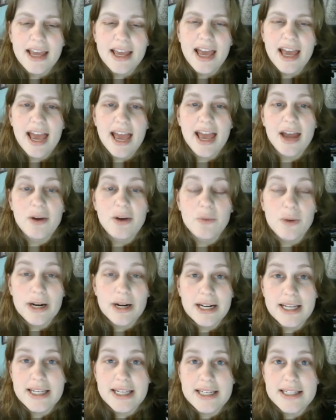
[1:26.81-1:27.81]
And what it
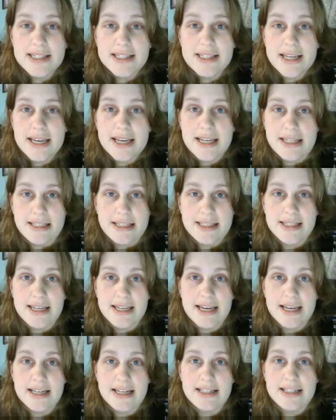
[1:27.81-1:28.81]
is
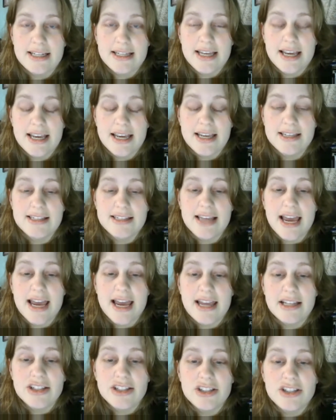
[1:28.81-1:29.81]
it is a